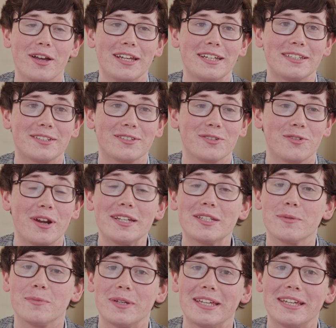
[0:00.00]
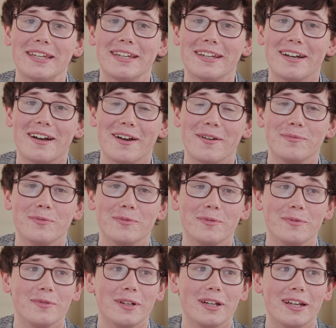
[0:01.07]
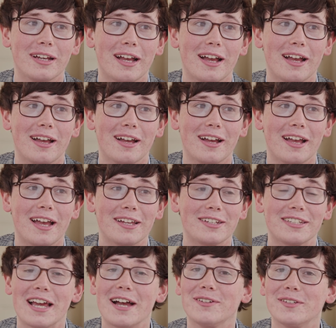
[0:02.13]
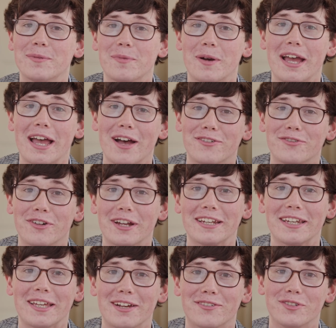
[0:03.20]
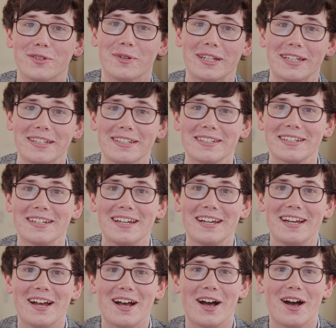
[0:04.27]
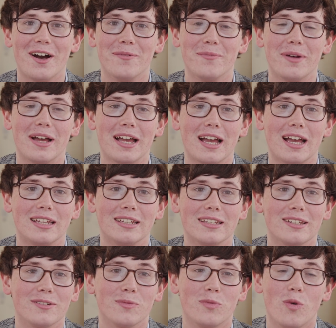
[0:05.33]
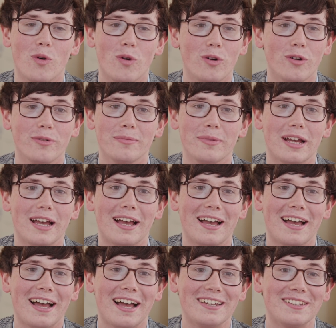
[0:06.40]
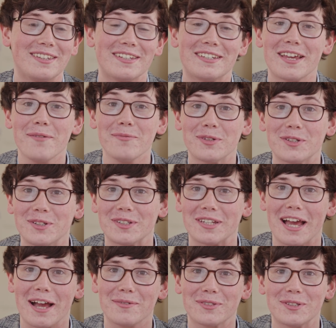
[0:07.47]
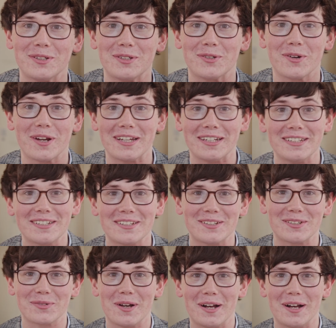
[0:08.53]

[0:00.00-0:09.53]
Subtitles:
It's great to be here. I'm astounded by how friendly everyone is, and warm, and the temperature's absolutely great as